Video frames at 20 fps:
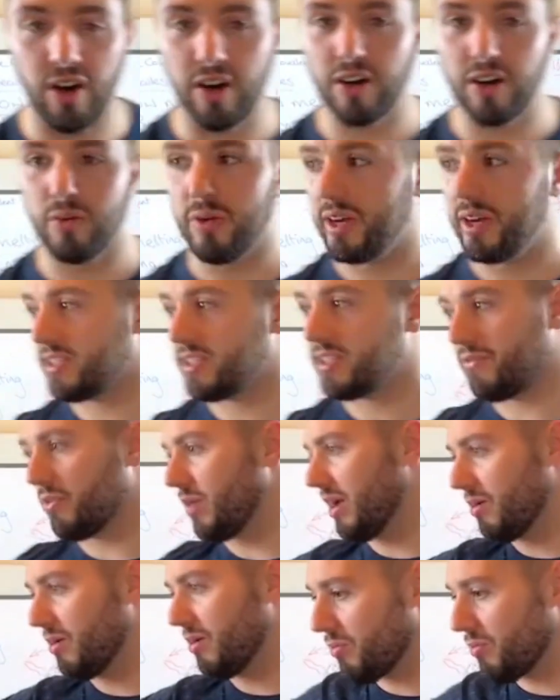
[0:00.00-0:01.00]
Otherwise, if you
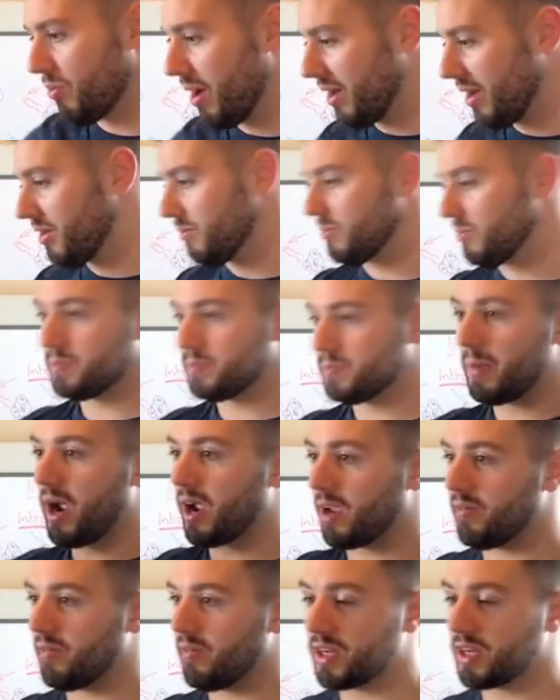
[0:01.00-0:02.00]
had a random
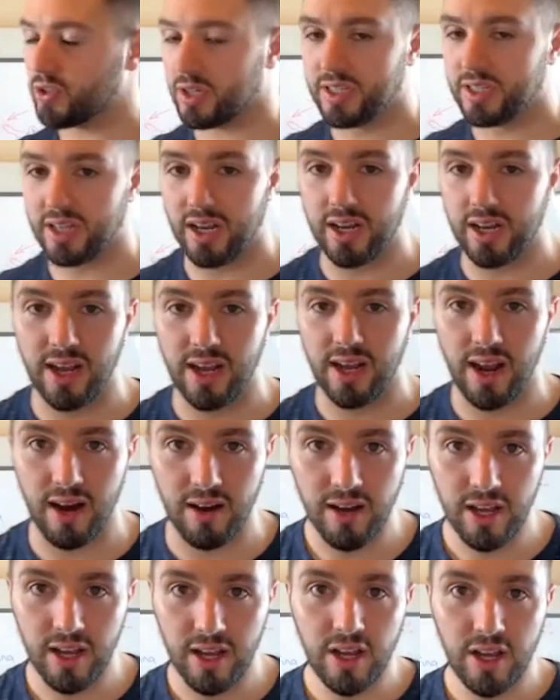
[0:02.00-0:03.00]
spark of electricity in the
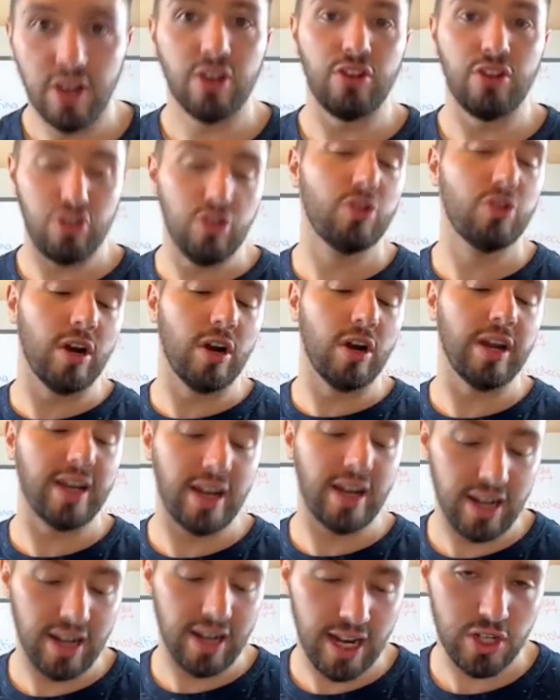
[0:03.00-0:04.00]
air, you're going to
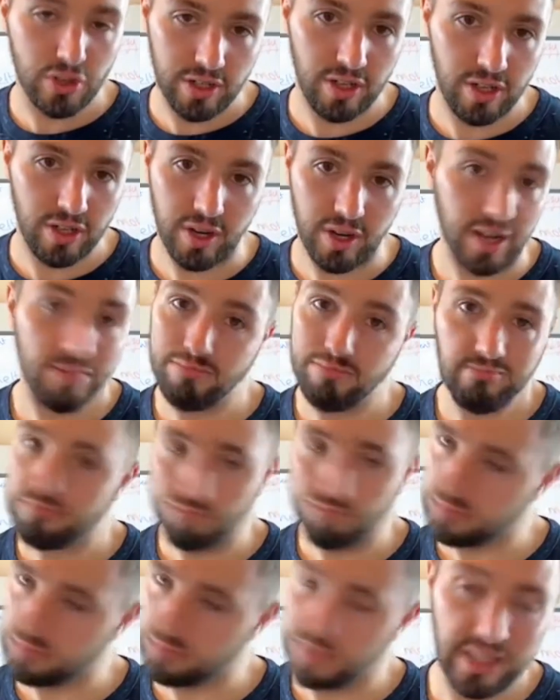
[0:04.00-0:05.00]
get electrocuted.
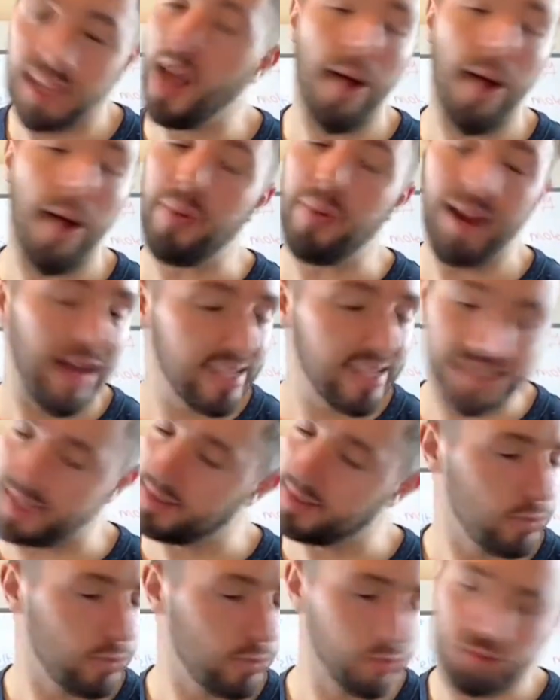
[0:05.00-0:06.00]
Not
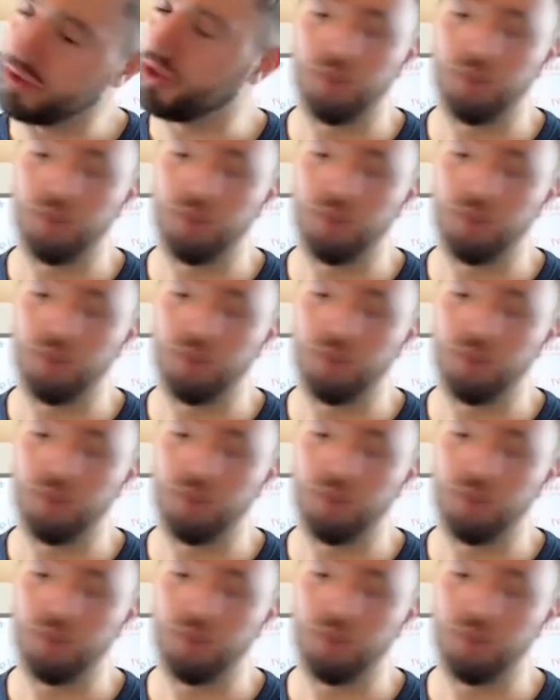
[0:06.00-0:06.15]
pleasant.